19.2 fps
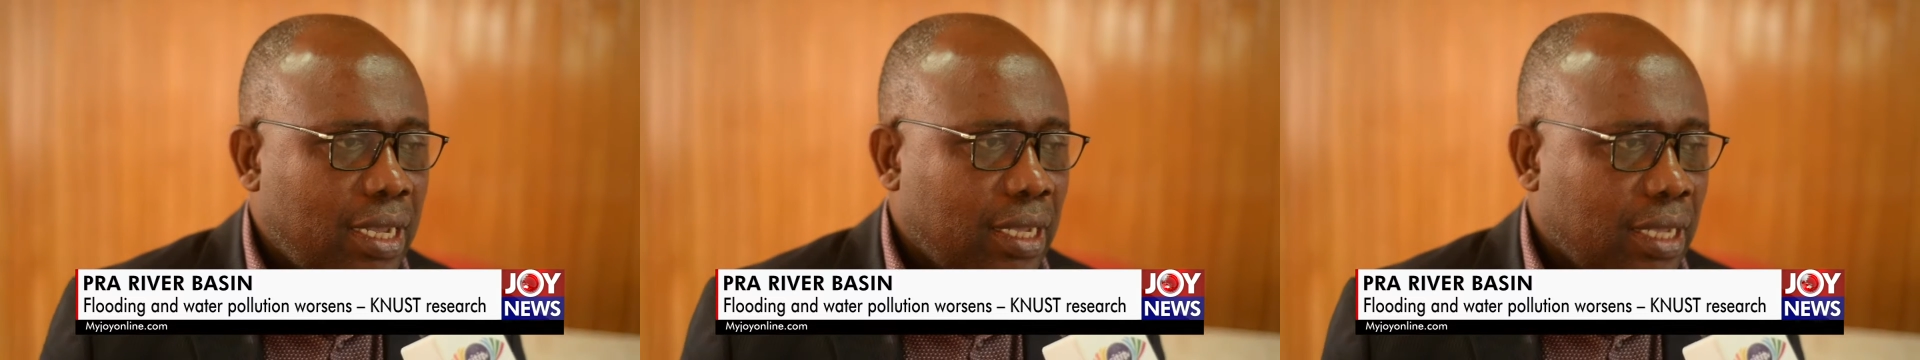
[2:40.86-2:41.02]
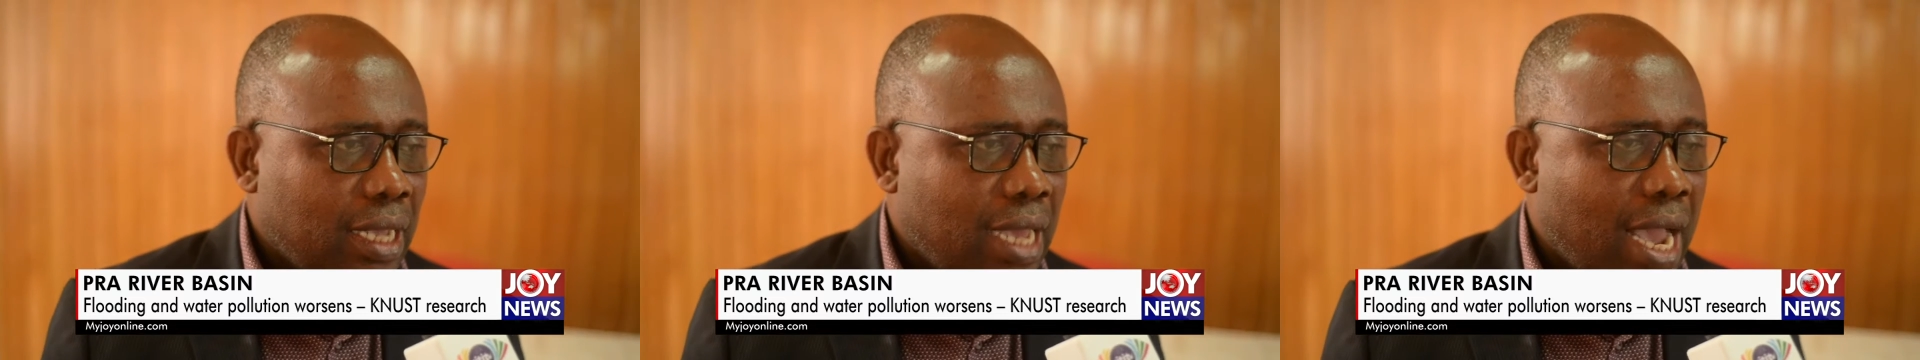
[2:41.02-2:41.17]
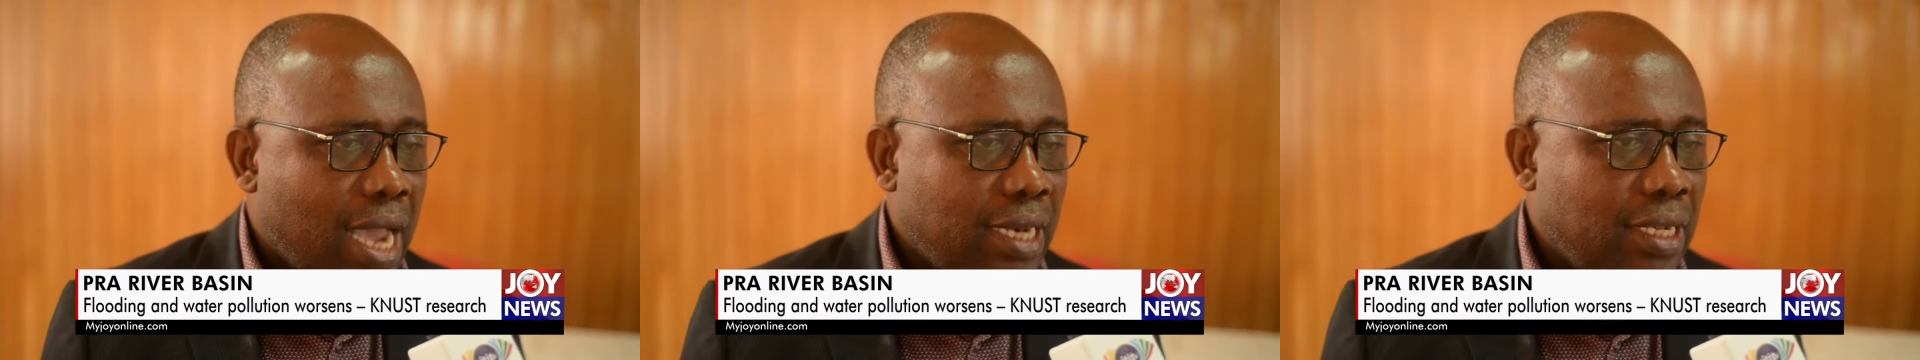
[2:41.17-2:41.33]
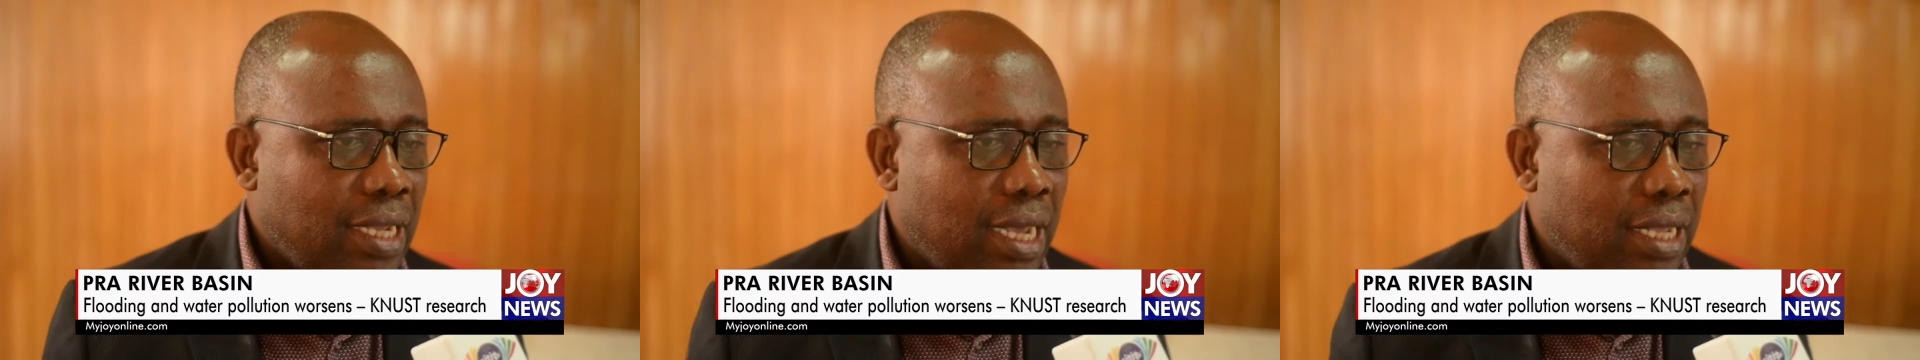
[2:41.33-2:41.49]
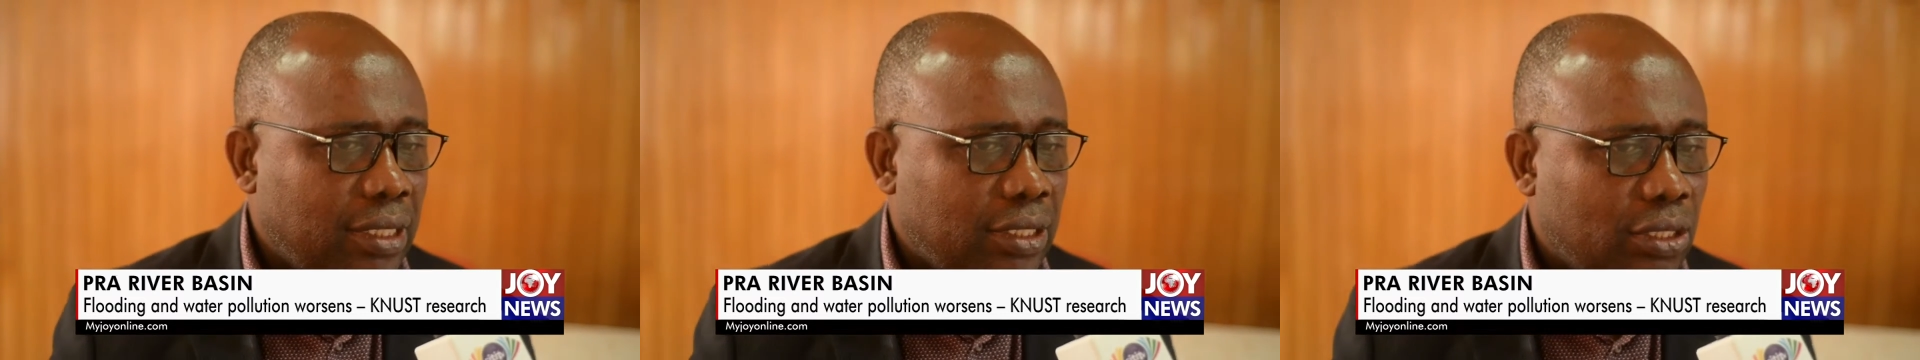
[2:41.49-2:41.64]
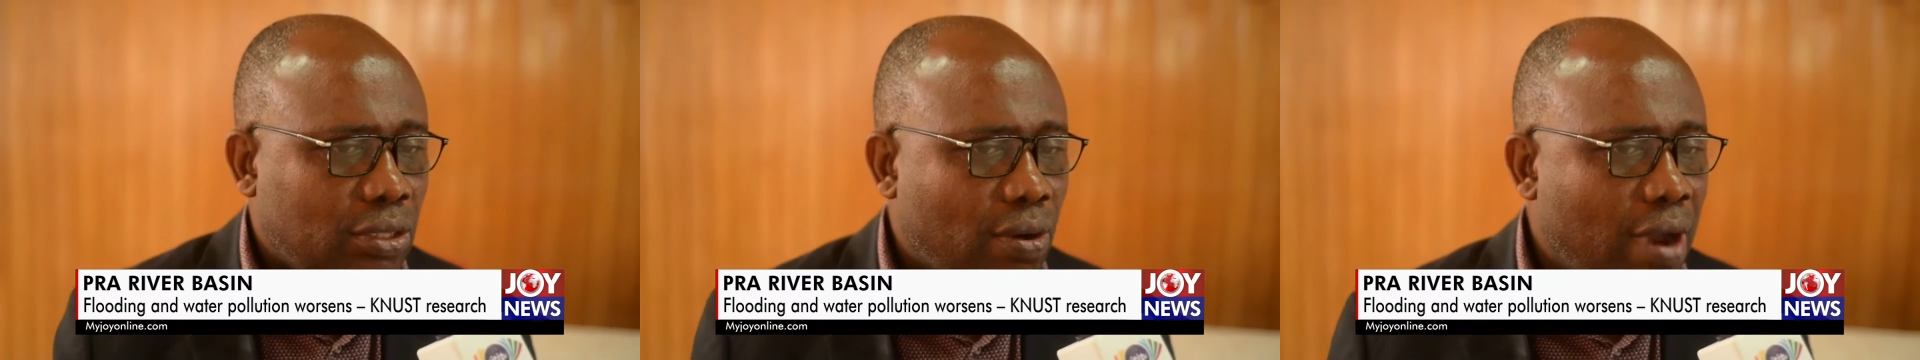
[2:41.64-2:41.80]

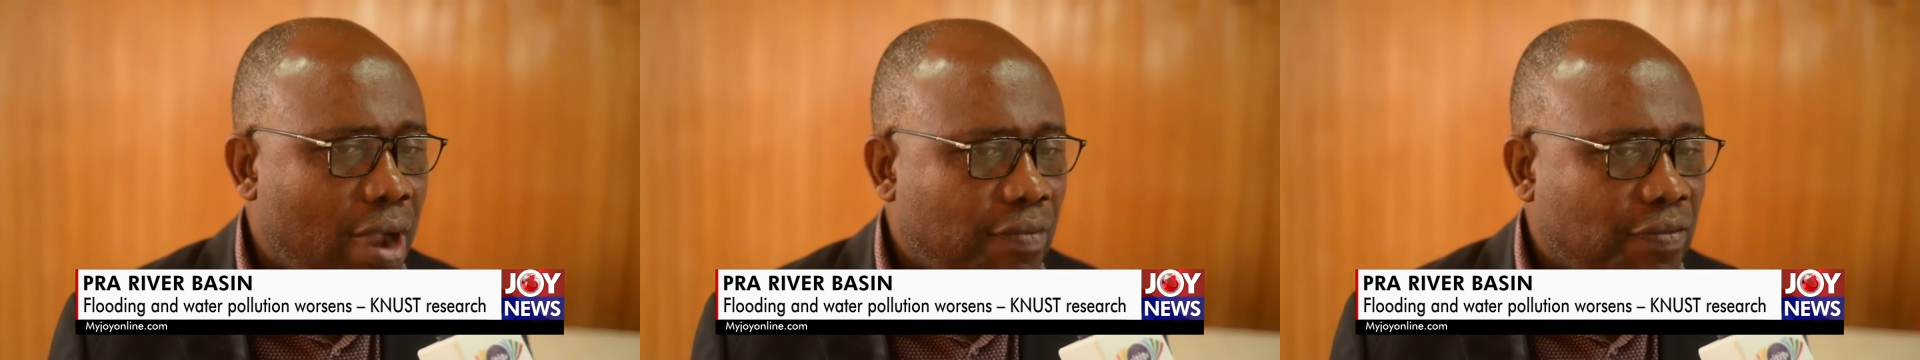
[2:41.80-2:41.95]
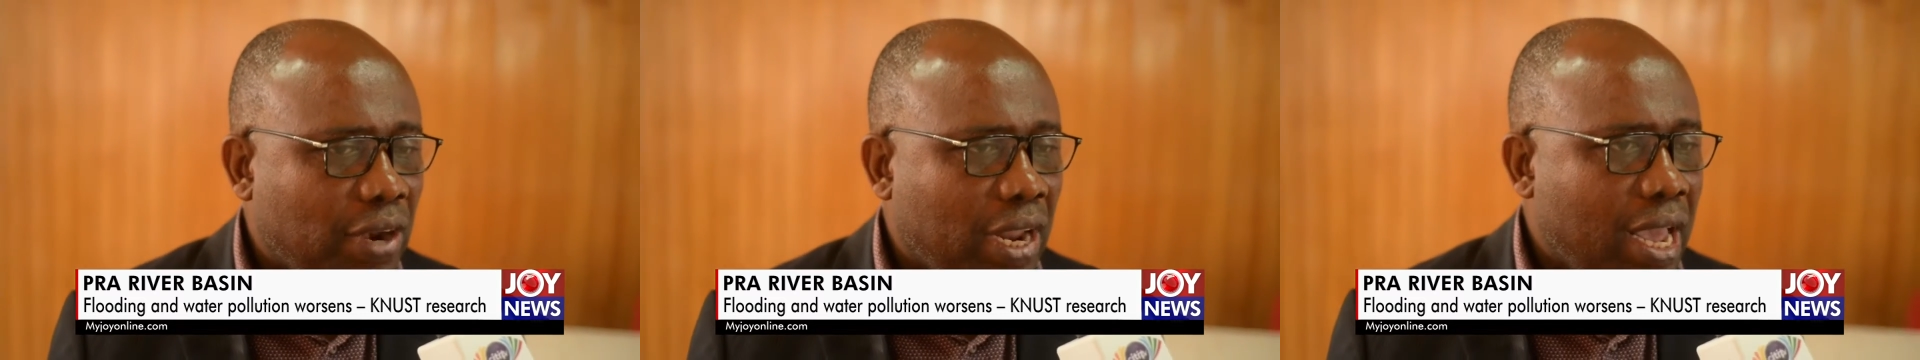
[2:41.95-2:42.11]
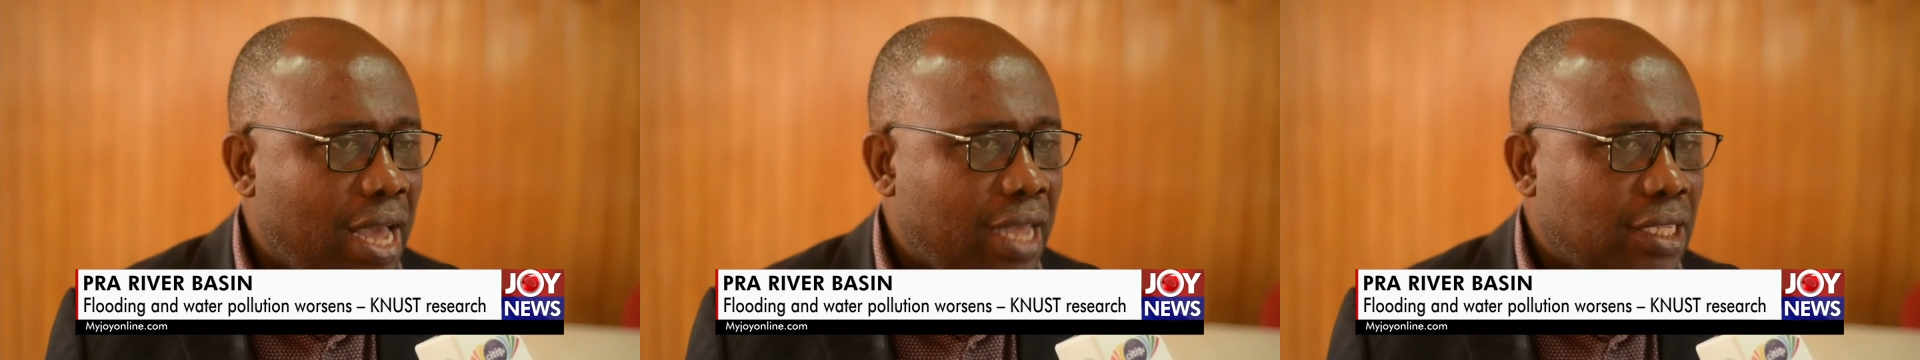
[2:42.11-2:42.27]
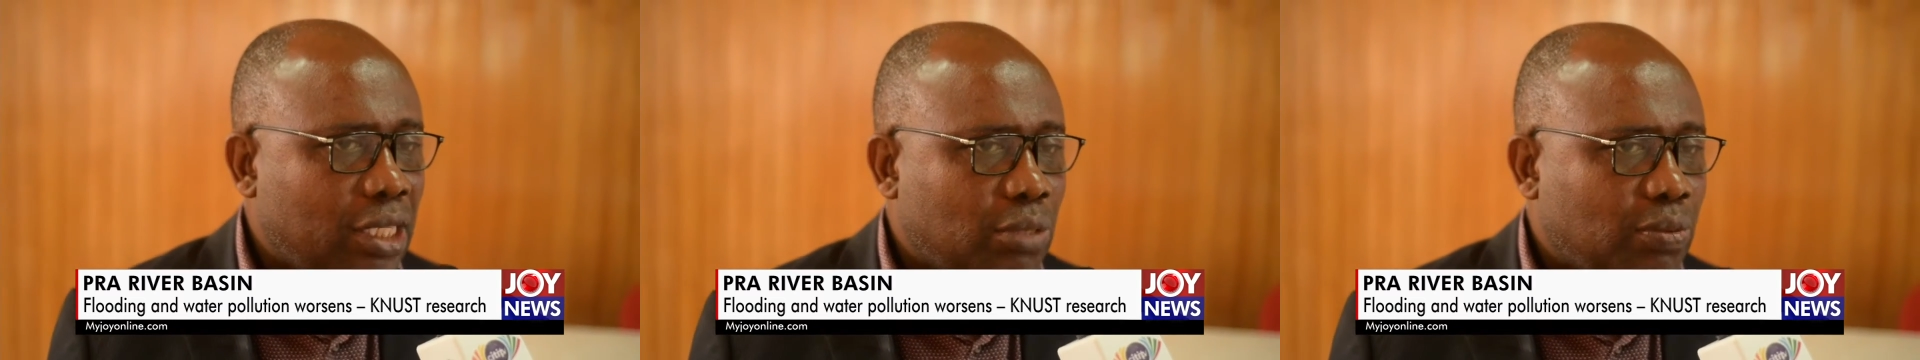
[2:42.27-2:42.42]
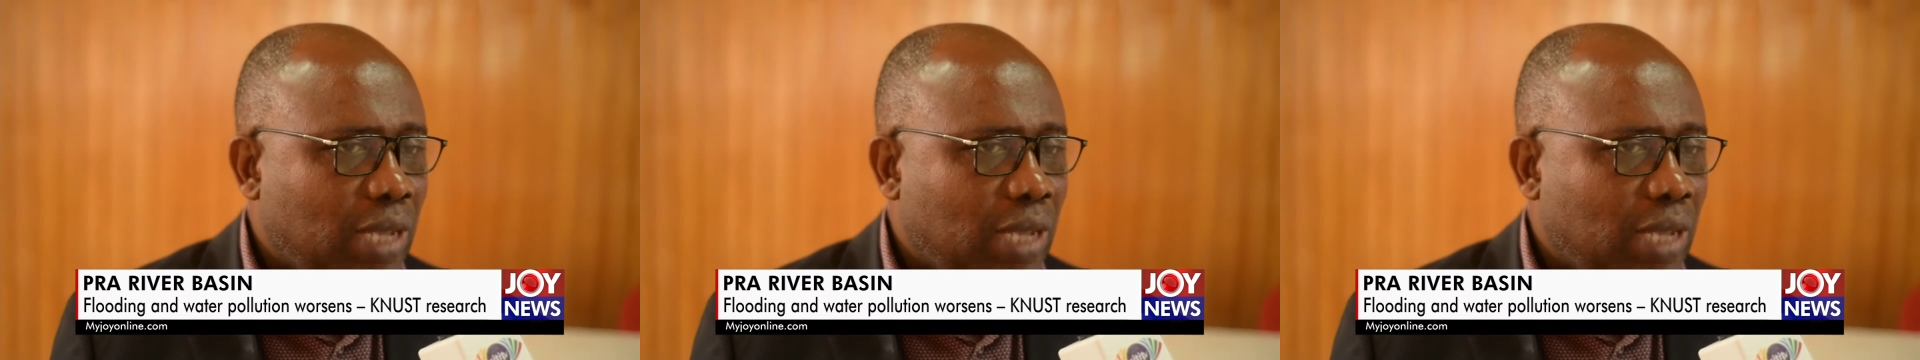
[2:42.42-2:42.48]
Ghanaians or Africans,